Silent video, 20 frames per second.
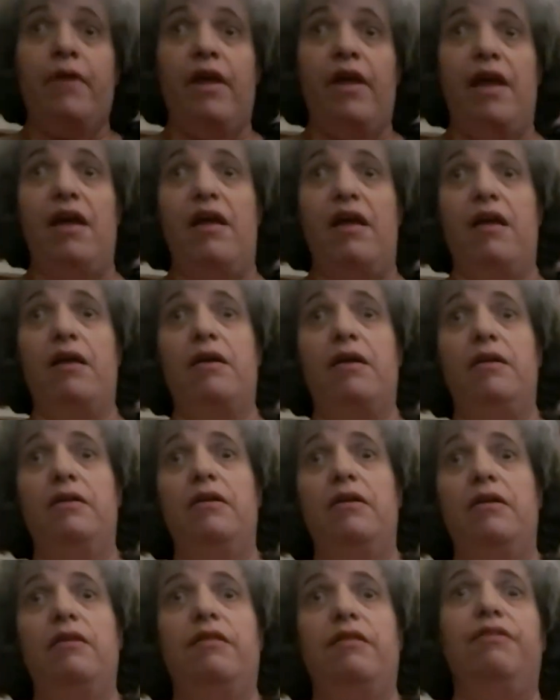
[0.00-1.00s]
And
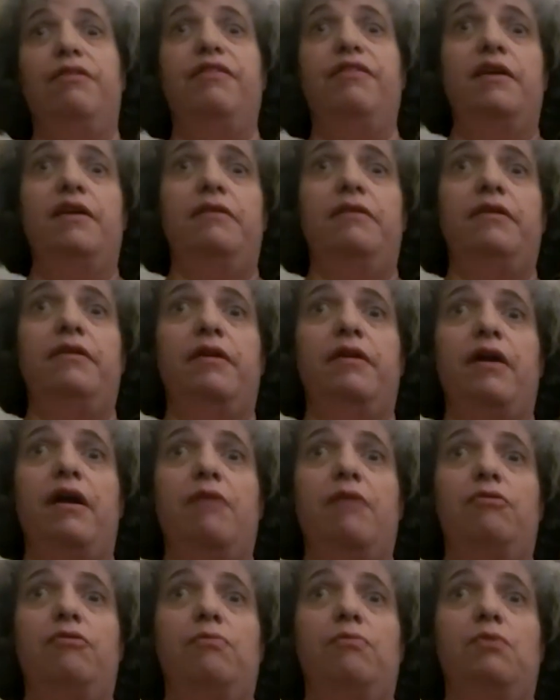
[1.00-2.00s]
the thing that I
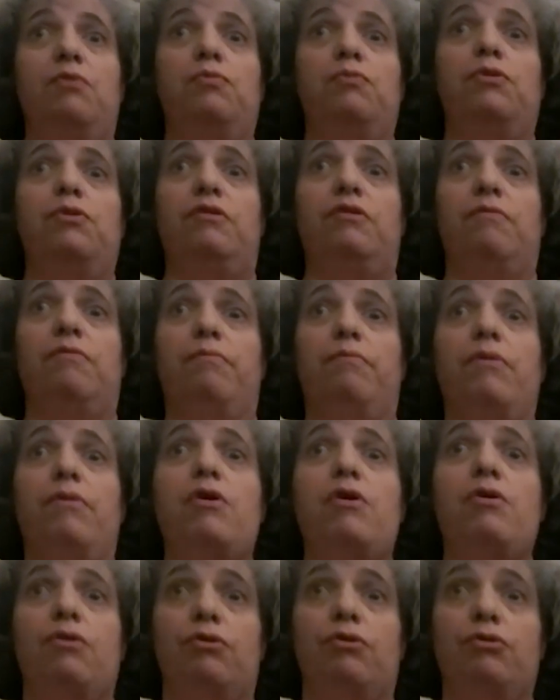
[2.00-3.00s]
remembered the
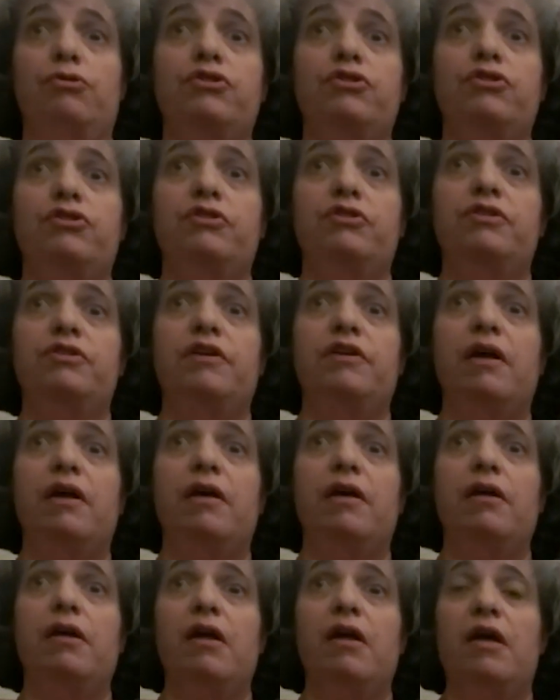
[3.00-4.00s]
most
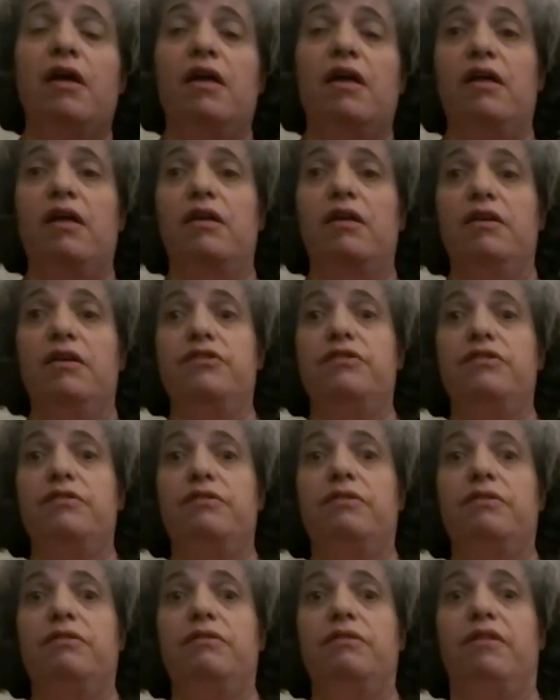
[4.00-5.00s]
is
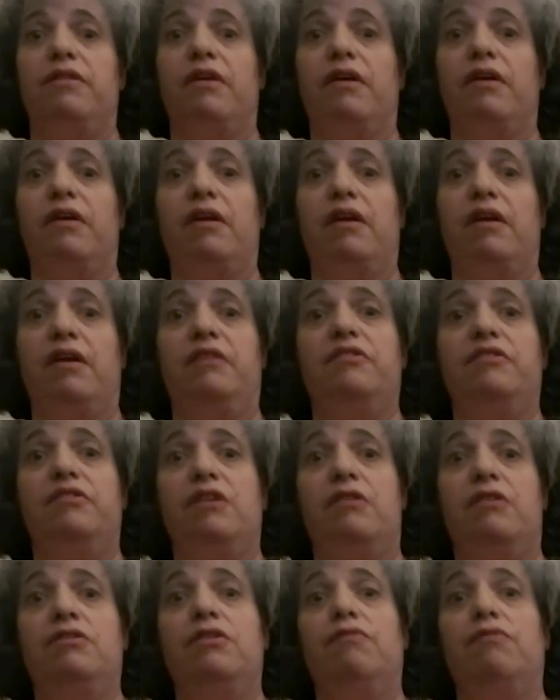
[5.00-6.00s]
the
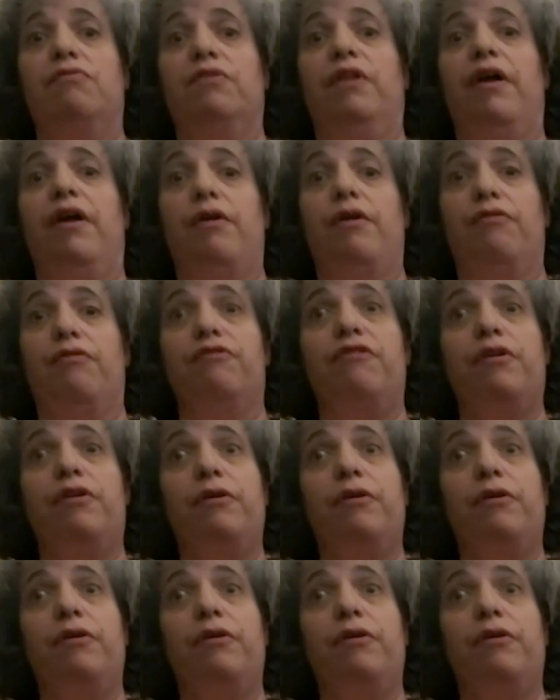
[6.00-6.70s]
extensive love.